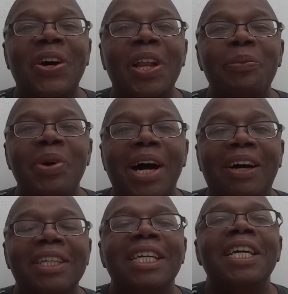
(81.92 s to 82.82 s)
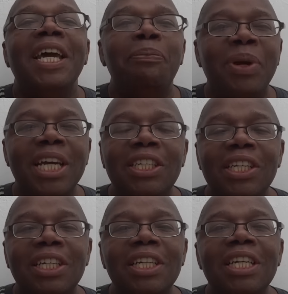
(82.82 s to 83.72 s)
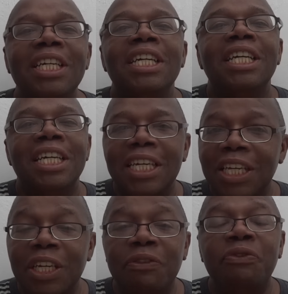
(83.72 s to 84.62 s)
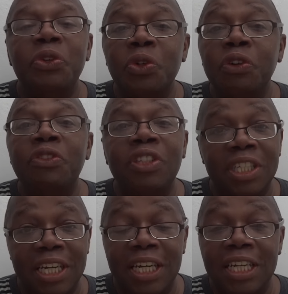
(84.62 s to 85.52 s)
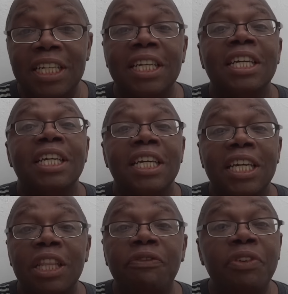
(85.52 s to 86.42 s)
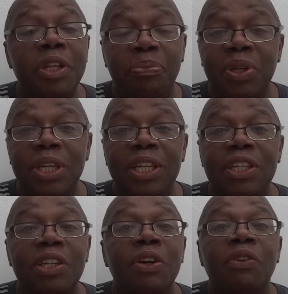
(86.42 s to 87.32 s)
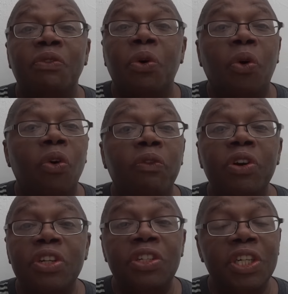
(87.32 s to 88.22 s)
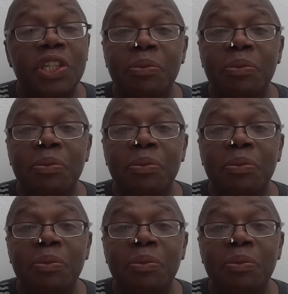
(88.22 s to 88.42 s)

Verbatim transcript: all about? Basically, if you're staying in the Philippines for over 6